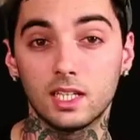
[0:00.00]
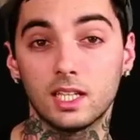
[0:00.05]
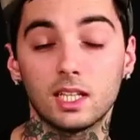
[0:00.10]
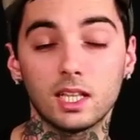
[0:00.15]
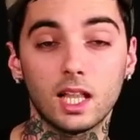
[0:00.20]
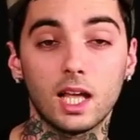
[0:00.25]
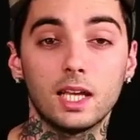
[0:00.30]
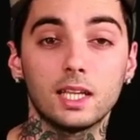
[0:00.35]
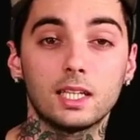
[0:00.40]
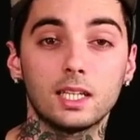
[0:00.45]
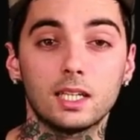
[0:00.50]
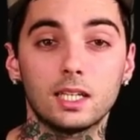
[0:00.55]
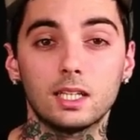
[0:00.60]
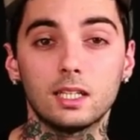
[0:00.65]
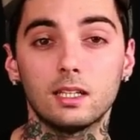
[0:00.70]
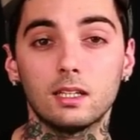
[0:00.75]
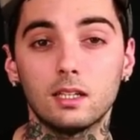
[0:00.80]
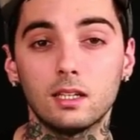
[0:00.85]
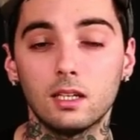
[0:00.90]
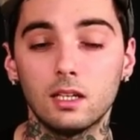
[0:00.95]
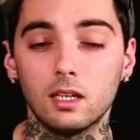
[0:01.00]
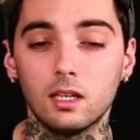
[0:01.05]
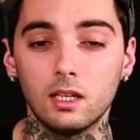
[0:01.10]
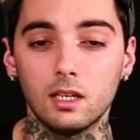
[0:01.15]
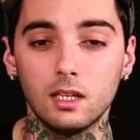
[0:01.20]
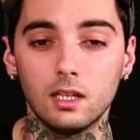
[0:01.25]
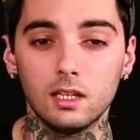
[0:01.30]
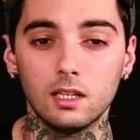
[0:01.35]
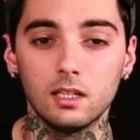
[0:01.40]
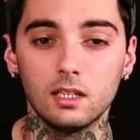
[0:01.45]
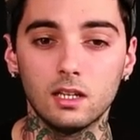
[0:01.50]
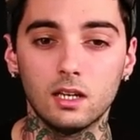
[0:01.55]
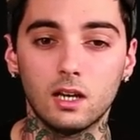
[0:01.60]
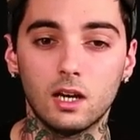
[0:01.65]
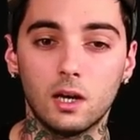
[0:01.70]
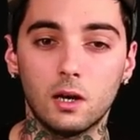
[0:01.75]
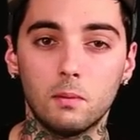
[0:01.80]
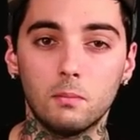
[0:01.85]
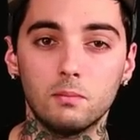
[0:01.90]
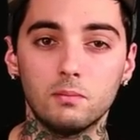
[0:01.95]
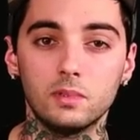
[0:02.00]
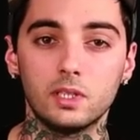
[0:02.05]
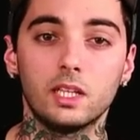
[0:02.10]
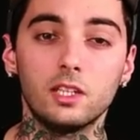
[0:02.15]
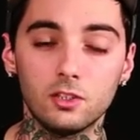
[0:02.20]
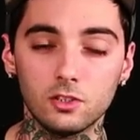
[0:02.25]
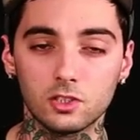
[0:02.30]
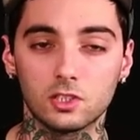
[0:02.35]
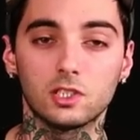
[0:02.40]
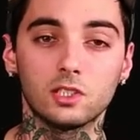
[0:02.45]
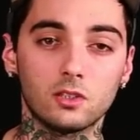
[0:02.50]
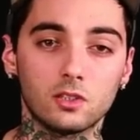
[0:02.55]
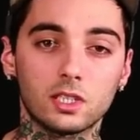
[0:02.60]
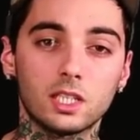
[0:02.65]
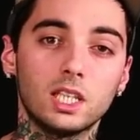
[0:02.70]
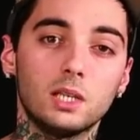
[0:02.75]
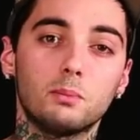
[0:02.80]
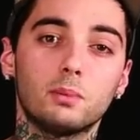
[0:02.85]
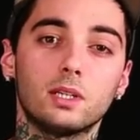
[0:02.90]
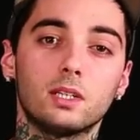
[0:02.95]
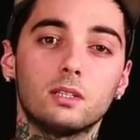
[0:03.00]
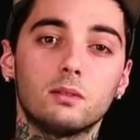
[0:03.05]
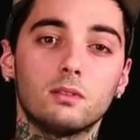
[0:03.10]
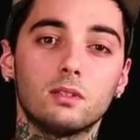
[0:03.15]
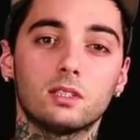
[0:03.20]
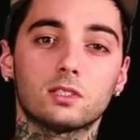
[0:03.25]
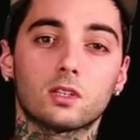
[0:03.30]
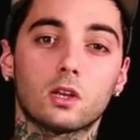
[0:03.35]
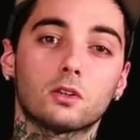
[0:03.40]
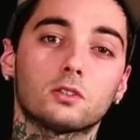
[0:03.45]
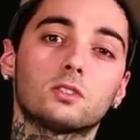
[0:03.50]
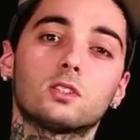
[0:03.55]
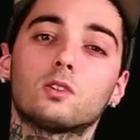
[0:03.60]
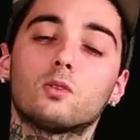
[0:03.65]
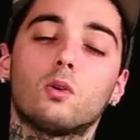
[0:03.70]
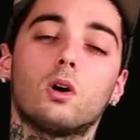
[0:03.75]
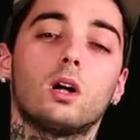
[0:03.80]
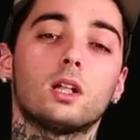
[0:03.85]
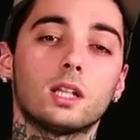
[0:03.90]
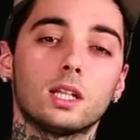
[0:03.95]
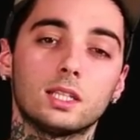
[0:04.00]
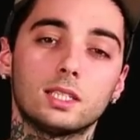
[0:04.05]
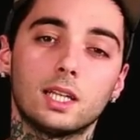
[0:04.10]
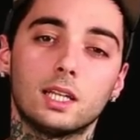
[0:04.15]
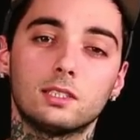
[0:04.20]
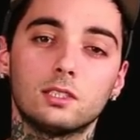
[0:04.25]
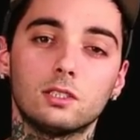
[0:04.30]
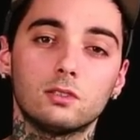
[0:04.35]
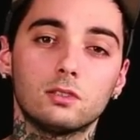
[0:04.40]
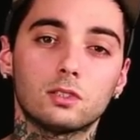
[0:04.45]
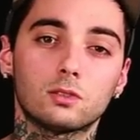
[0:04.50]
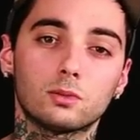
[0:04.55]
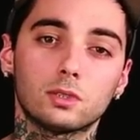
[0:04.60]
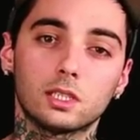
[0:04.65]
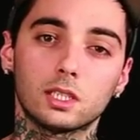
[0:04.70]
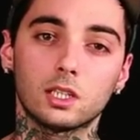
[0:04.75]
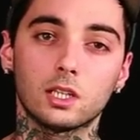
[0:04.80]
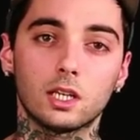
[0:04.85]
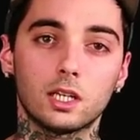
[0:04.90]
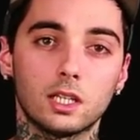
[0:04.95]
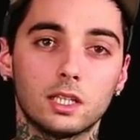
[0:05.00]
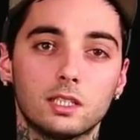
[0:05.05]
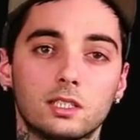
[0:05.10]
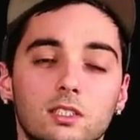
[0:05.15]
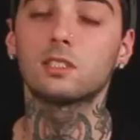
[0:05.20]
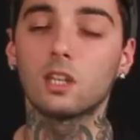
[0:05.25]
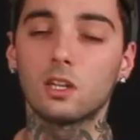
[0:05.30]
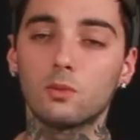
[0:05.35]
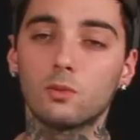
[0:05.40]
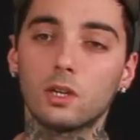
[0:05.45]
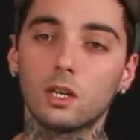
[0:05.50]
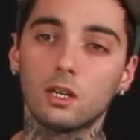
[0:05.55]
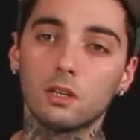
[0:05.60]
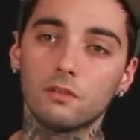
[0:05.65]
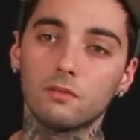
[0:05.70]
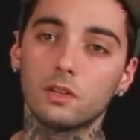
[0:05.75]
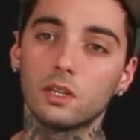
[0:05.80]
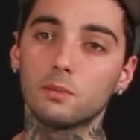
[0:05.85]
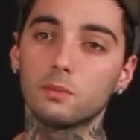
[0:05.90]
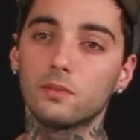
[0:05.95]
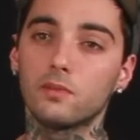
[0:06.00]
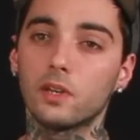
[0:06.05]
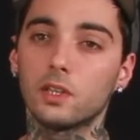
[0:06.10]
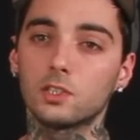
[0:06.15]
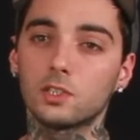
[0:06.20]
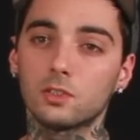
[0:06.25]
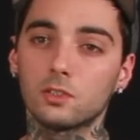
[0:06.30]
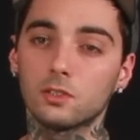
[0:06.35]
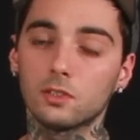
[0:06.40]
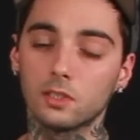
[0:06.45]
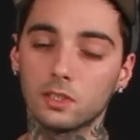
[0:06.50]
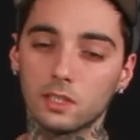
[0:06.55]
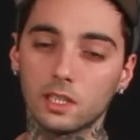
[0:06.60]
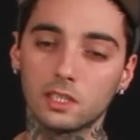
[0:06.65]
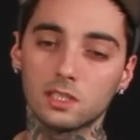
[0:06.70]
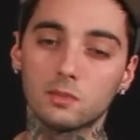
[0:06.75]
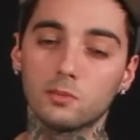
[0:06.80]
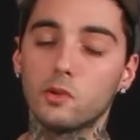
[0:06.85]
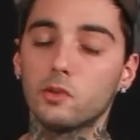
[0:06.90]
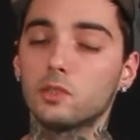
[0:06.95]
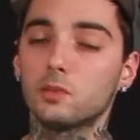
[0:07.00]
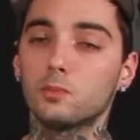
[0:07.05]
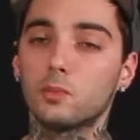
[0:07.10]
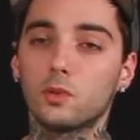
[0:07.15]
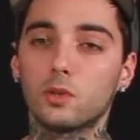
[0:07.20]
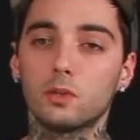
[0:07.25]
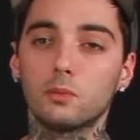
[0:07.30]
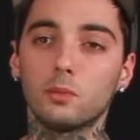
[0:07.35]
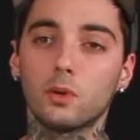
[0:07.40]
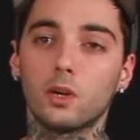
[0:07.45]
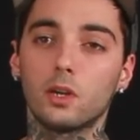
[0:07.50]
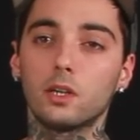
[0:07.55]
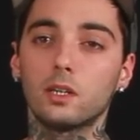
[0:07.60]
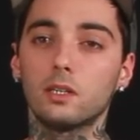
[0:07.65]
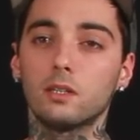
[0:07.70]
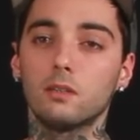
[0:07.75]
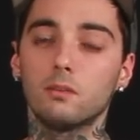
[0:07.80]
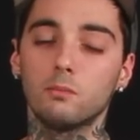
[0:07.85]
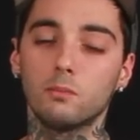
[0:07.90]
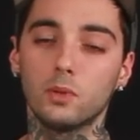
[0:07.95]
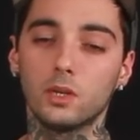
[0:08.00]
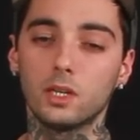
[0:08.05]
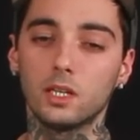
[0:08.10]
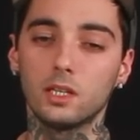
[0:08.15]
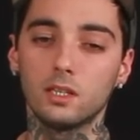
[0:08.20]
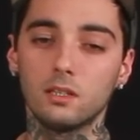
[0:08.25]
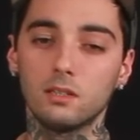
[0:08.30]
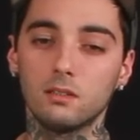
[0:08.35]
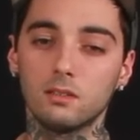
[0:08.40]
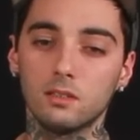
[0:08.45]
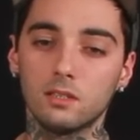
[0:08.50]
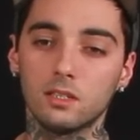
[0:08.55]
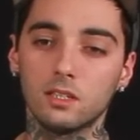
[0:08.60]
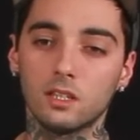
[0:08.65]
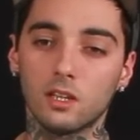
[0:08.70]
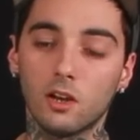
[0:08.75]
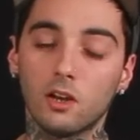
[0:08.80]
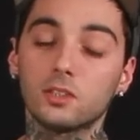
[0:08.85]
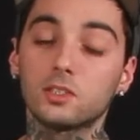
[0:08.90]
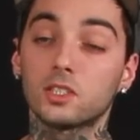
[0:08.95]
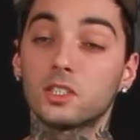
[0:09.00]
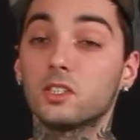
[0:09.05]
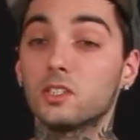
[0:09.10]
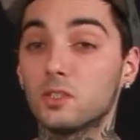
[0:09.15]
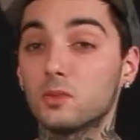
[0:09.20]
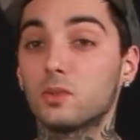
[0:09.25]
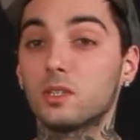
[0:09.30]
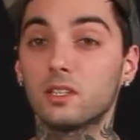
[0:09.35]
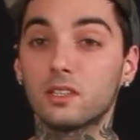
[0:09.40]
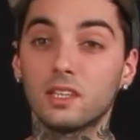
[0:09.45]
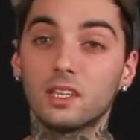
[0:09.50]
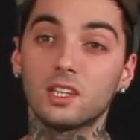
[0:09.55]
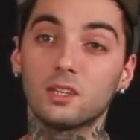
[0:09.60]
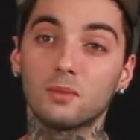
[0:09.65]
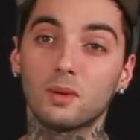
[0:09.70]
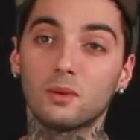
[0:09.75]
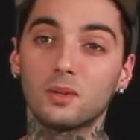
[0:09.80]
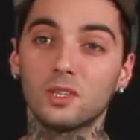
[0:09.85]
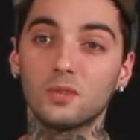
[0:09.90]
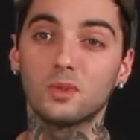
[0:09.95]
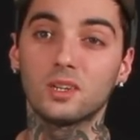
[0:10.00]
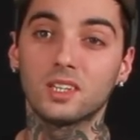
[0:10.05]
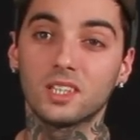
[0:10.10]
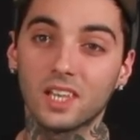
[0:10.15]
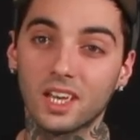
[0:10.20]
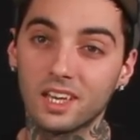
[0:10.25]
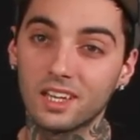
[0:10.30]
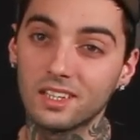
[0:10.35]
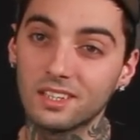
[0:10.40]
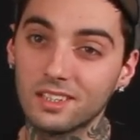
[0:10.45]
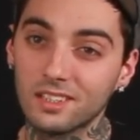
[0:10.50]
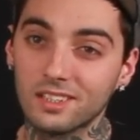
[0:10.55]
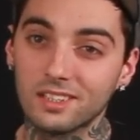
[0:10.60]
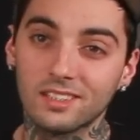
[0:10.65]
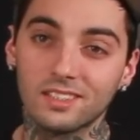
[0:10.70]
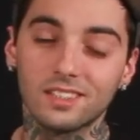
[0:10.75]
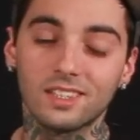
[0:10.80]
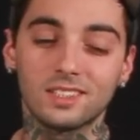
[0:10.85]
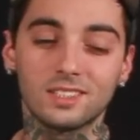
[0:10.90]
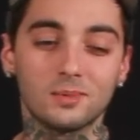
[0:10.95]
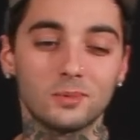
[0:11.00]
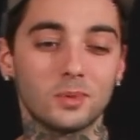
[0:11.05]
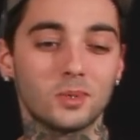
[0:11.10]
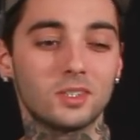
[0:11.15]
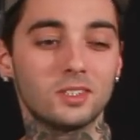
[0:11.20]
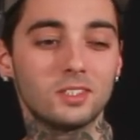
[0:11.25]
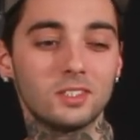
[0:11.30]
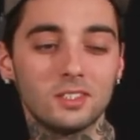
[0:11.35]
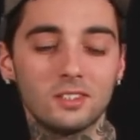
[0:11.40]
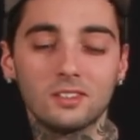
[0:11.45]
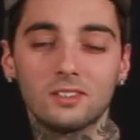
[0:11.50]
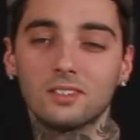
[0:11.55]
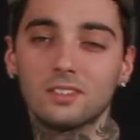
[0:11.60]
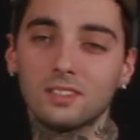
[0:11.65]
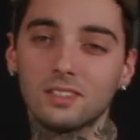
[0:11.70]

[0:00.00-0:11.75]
they didn't like it, they usually will keep it as long as the quality of the tattoo is really good and it's done well, very professional. That's the most important part, but also you want to think about what you want to get. That's important too.